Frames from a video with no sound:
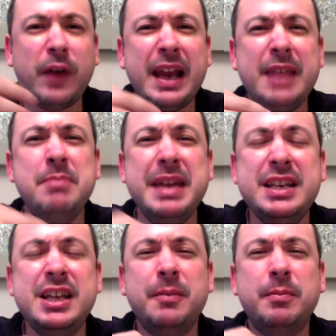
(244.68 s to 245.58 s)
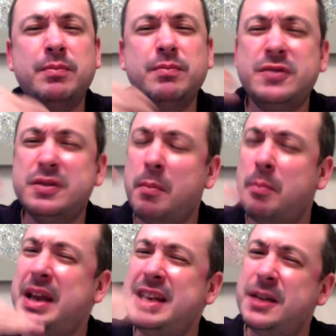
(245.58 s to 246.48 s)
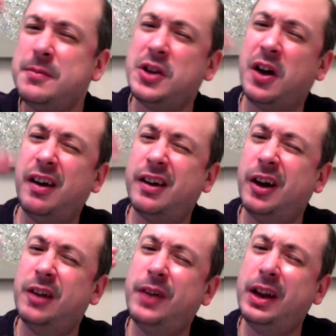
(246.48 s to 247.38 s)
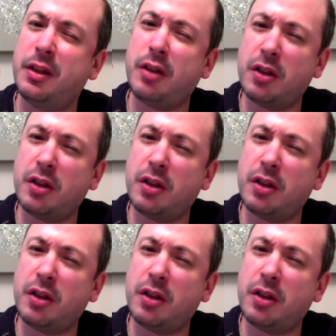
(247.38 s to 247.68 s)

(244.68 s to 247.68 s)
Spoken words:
medium to high kind of heat.